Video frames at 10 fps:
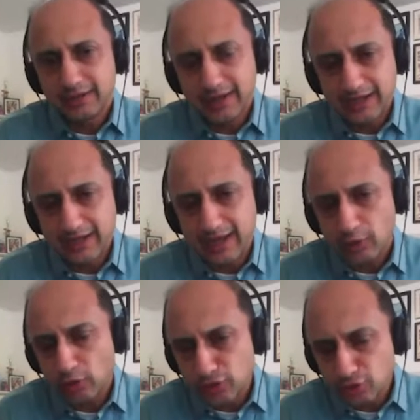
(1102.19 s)
And I
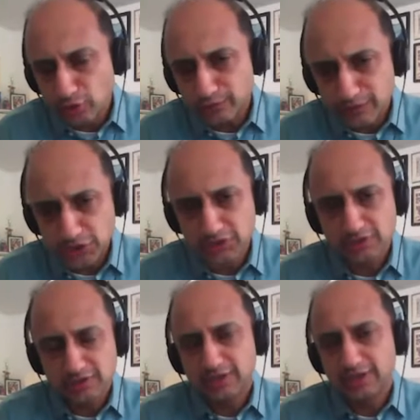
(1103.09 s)
also
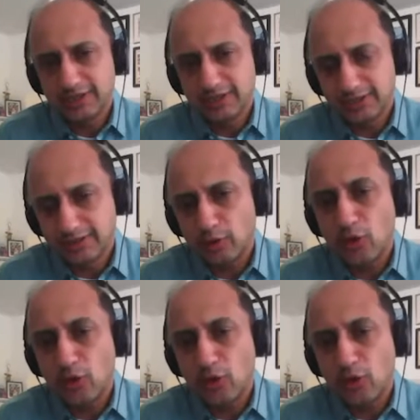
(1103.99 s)
wish uh,